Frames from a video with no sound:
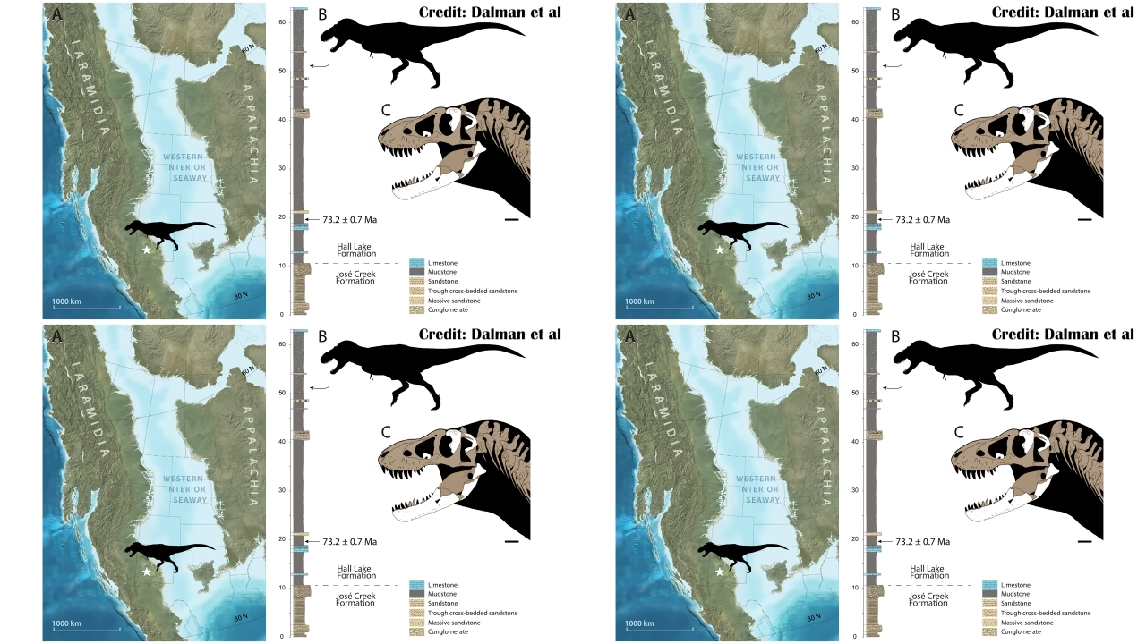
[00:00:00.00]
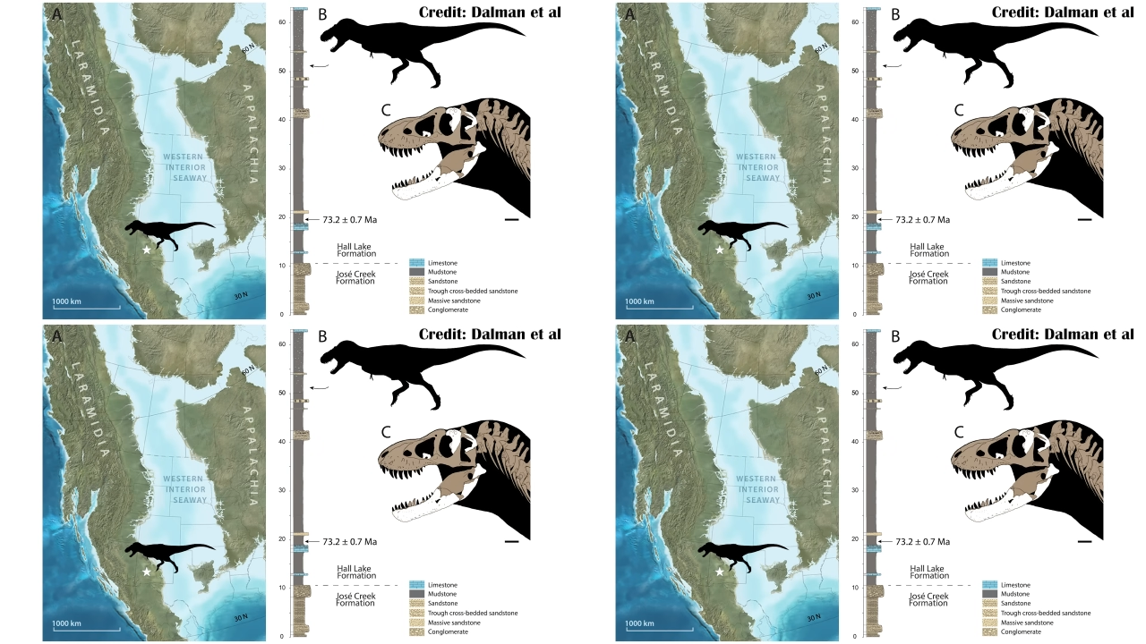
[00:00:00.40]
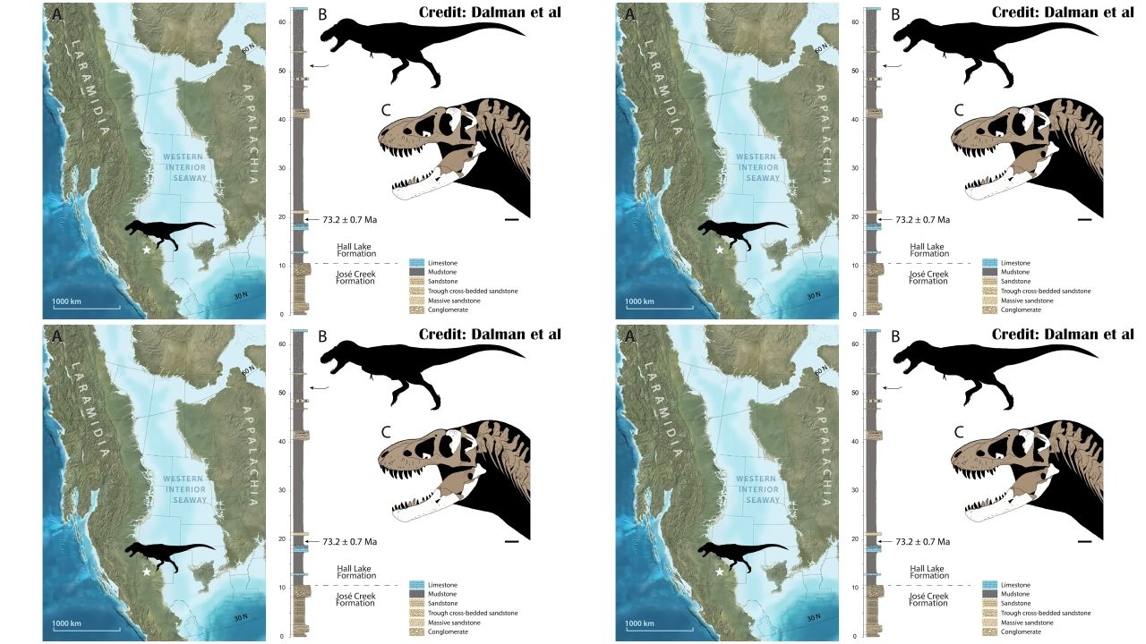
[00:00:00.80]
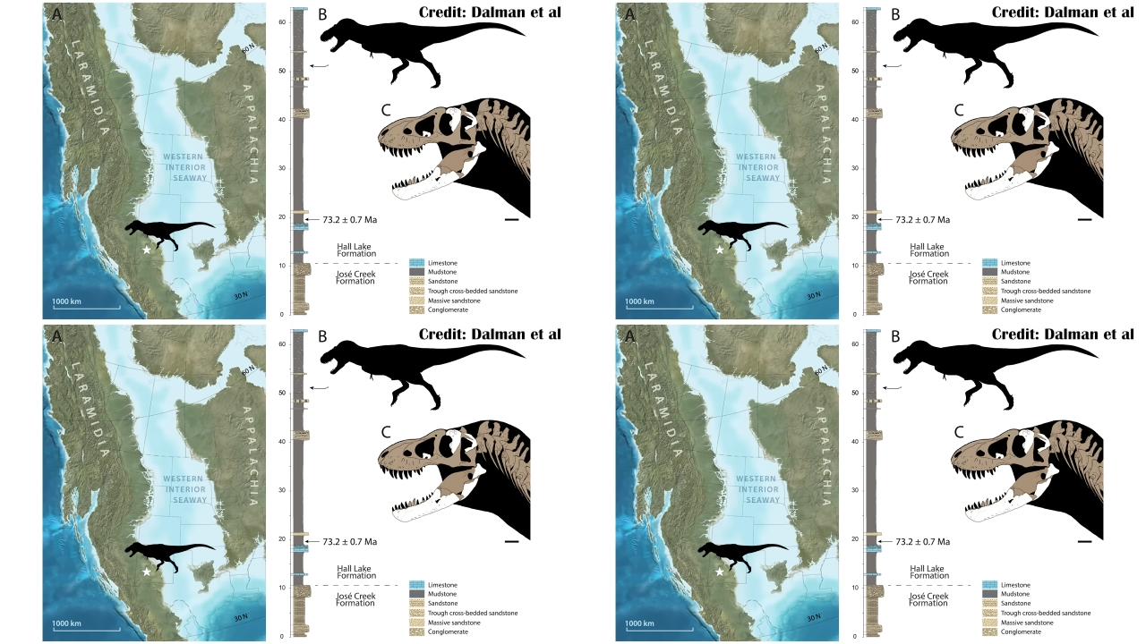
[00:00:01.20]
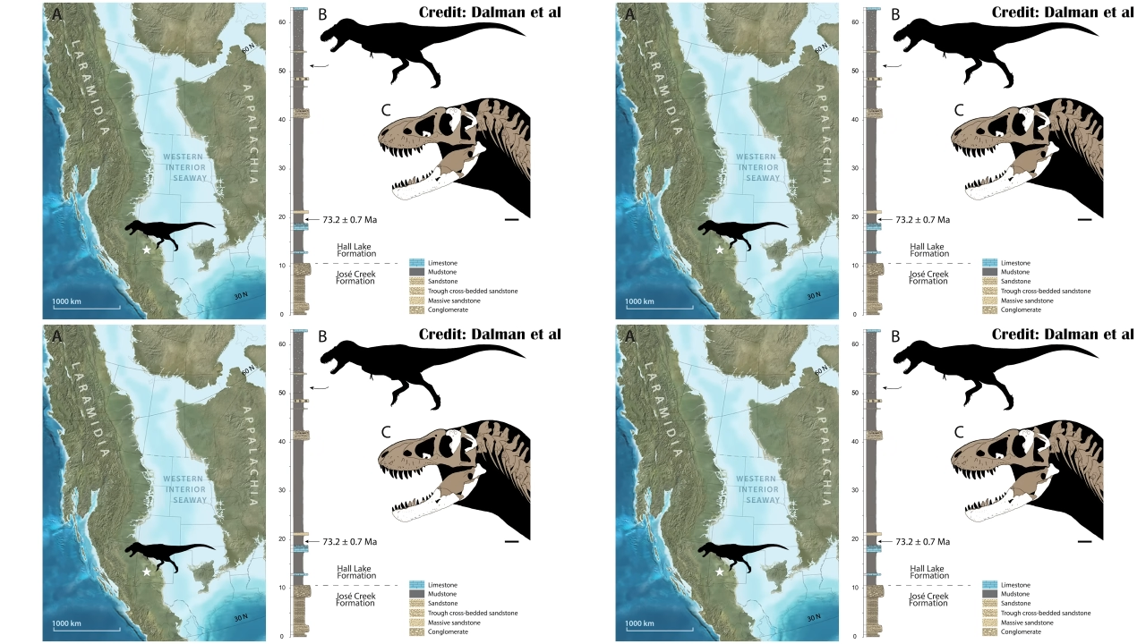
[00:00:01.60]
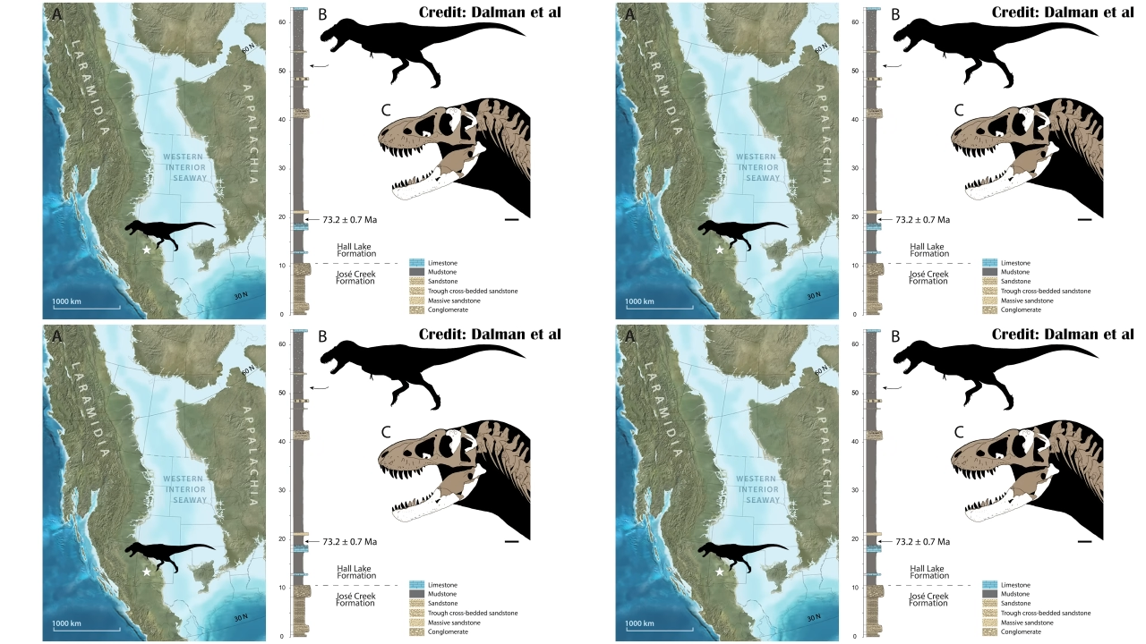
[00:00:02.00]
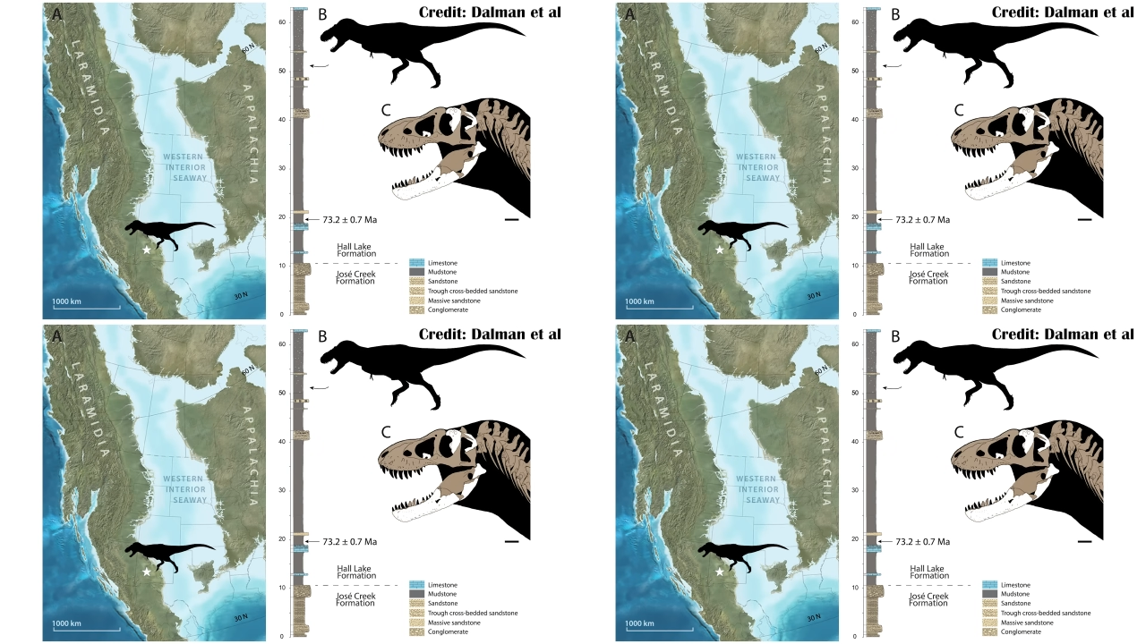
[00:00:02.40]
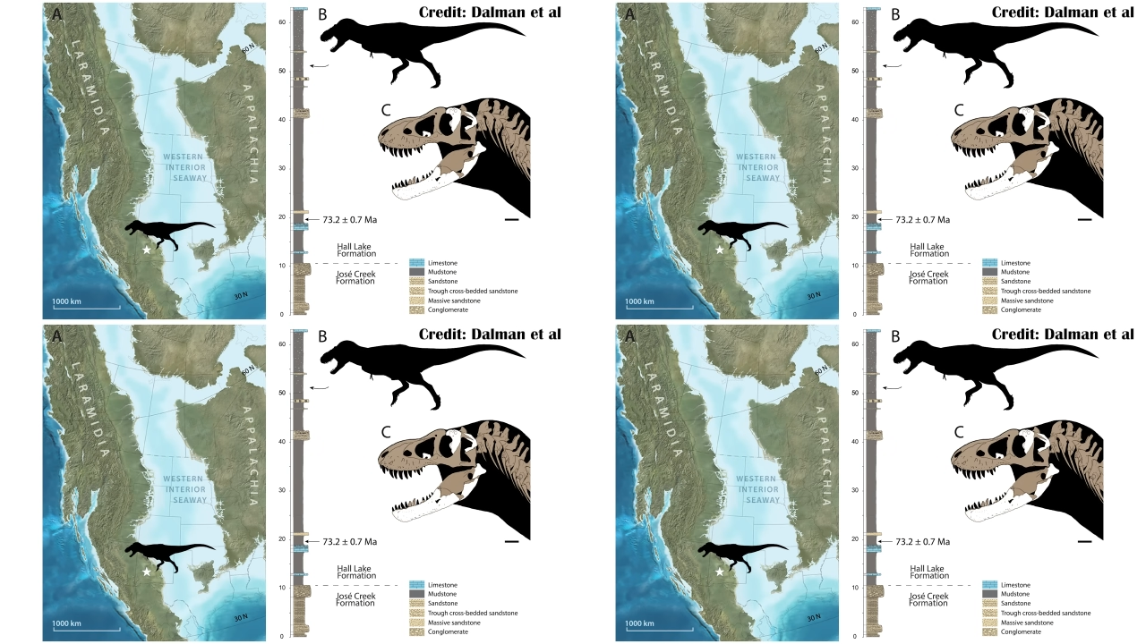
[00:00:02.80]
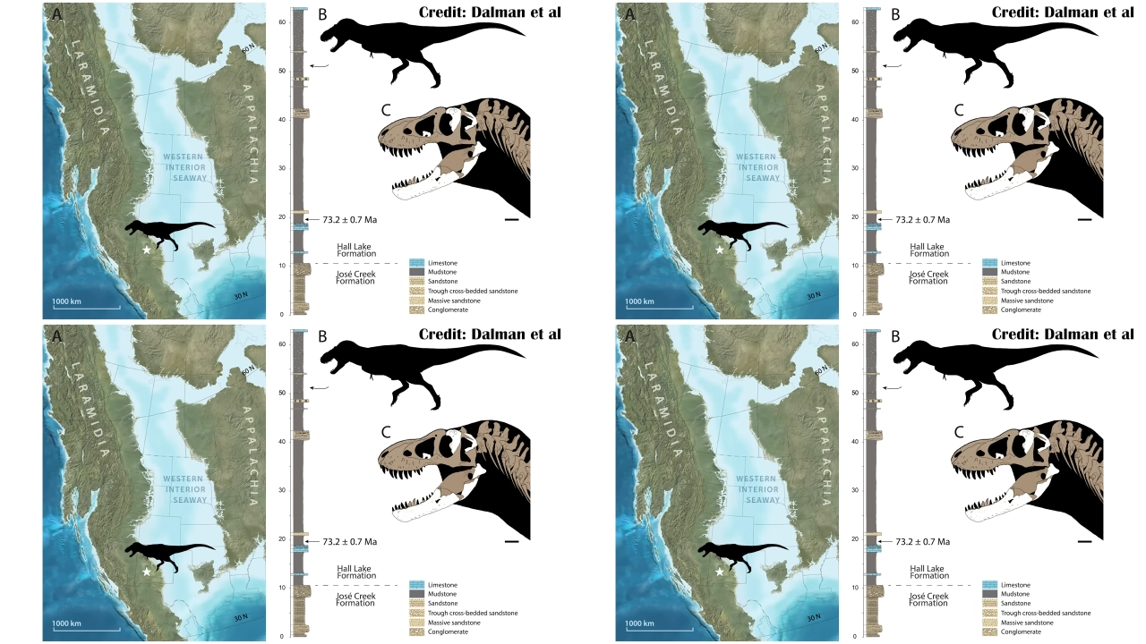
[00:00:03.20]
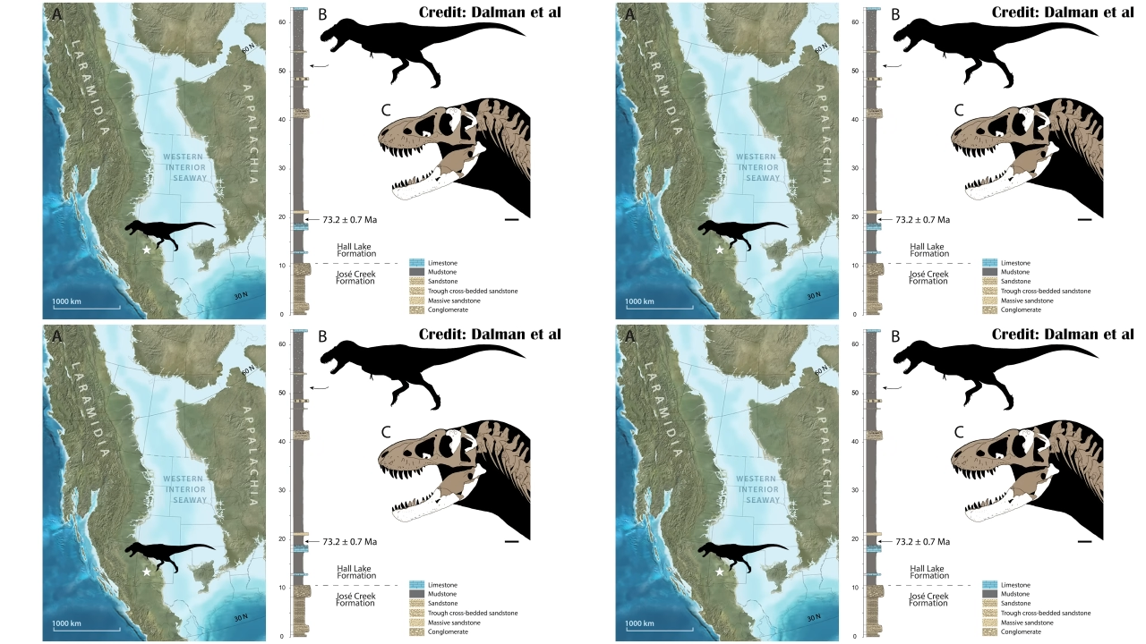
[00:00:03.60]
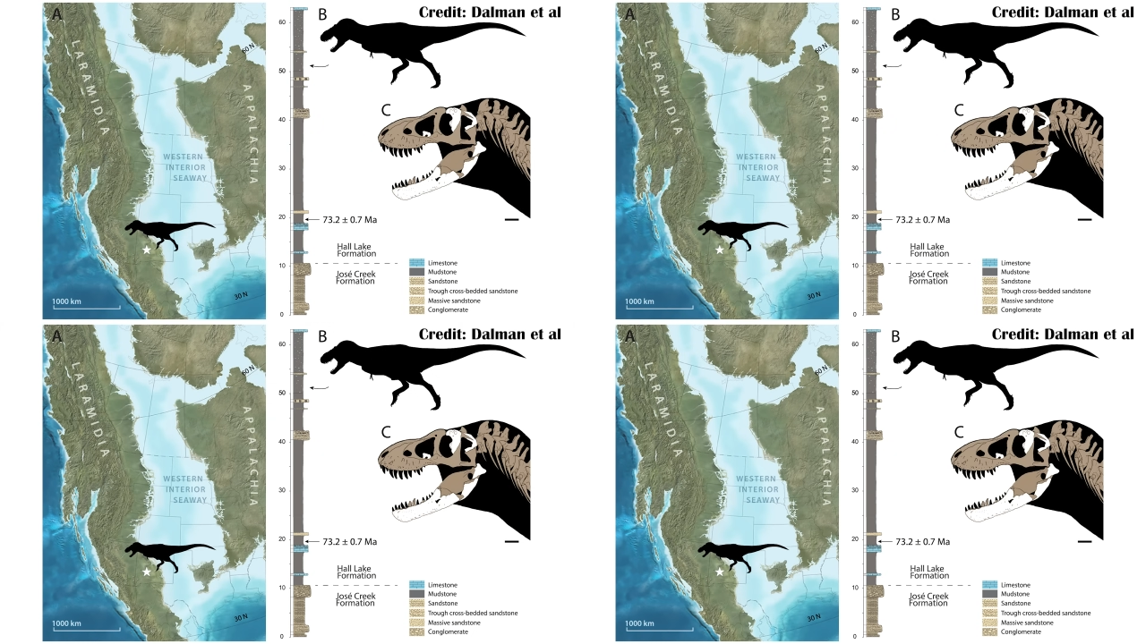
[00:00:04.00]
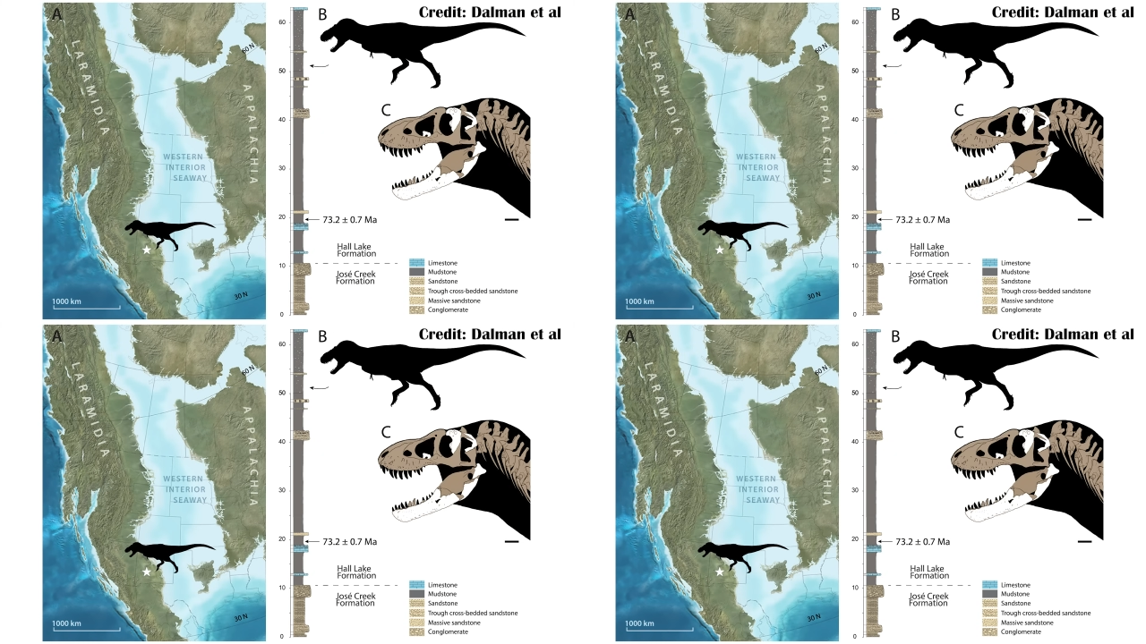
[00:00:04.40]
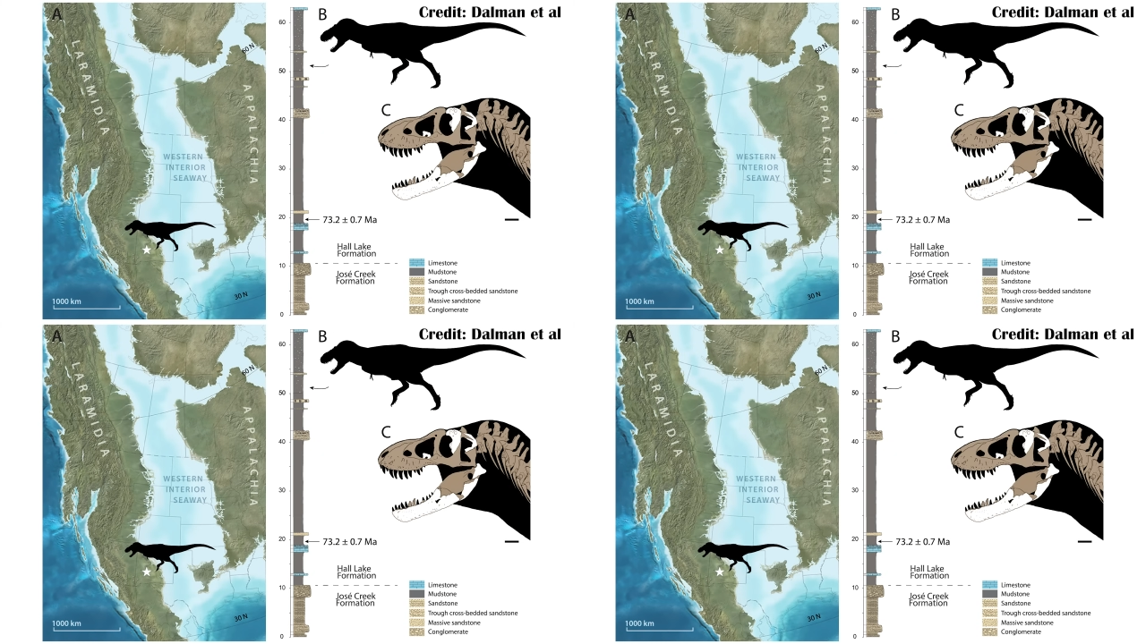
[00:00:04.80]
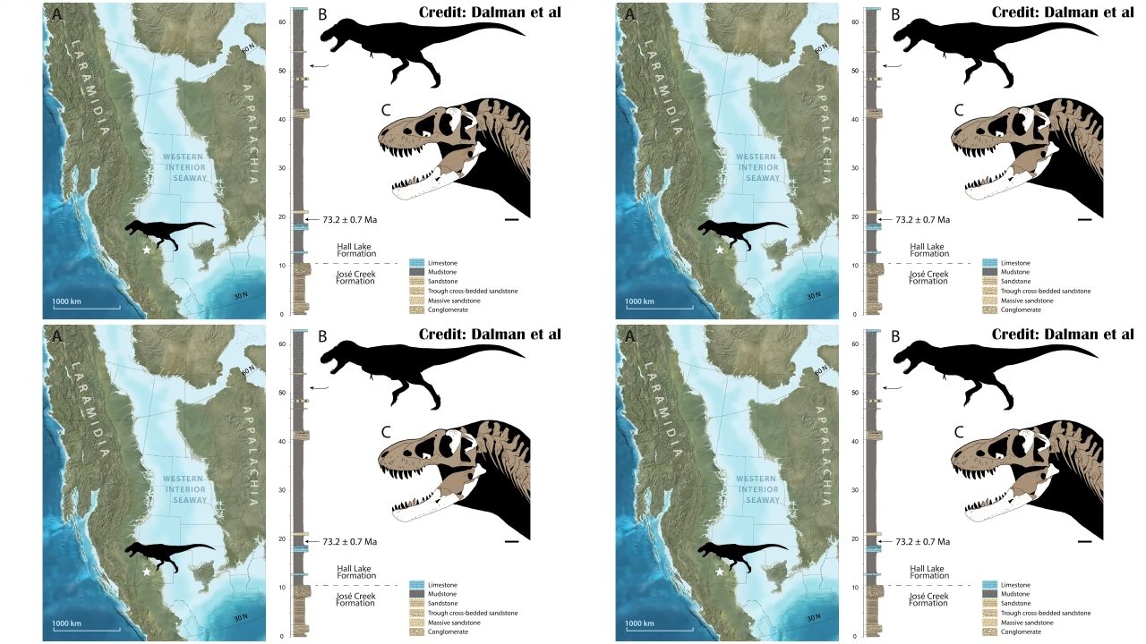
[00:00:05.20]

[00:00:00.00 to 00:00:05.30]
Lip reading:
No face is visible, so there are no lips to read.